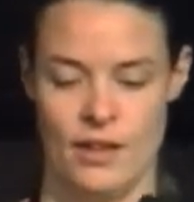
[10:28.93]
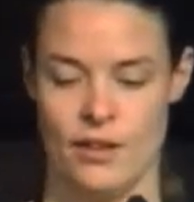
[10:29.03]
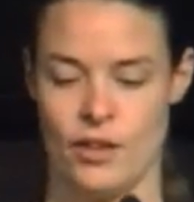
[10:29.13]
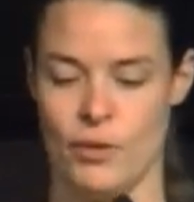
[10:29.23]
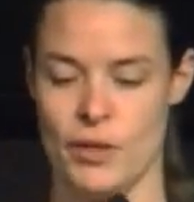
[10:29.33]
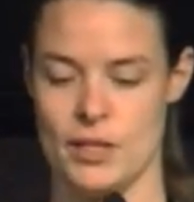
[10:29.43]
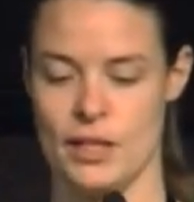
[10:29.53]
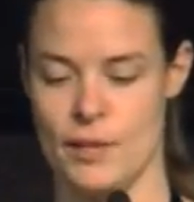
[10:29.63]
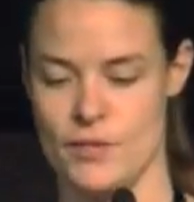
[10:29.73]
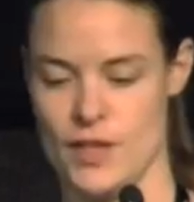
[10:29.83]
converts the
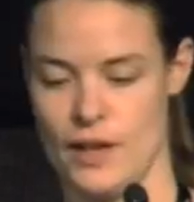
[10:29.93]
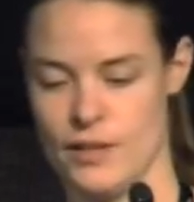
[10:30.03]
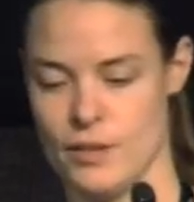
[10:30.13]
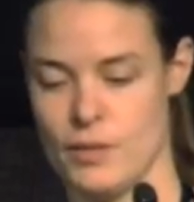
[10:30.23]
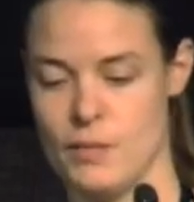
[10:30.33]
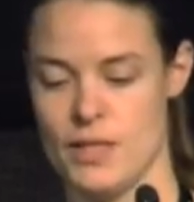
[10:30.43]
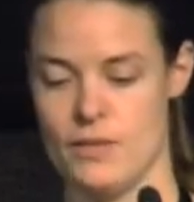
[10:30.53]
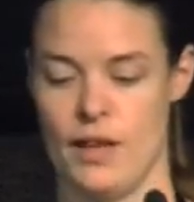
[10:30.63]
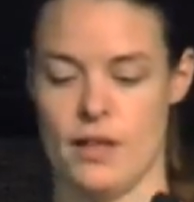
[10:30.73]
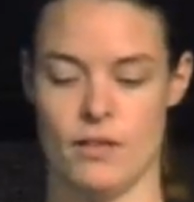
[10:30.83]
left side to a primitive
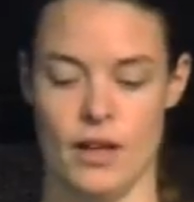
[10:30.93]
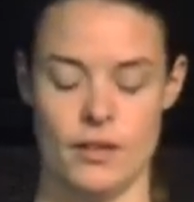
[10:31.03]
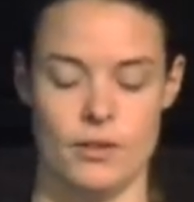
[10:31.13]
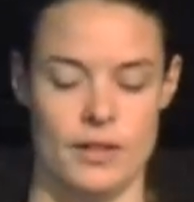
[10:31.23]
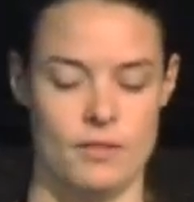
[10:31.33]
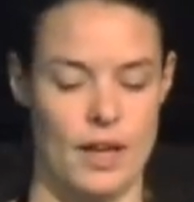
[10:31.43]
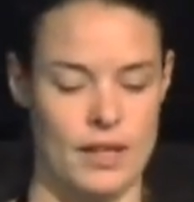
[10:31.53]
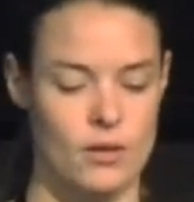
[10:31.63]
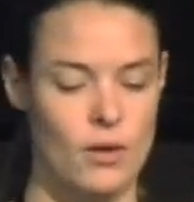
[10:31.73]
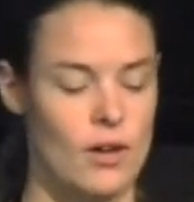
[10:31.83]
value, right? Calling
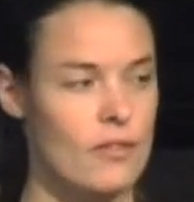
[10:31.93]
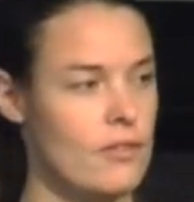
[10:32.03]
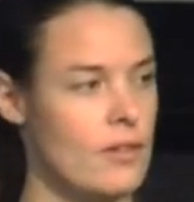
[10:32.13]
value off.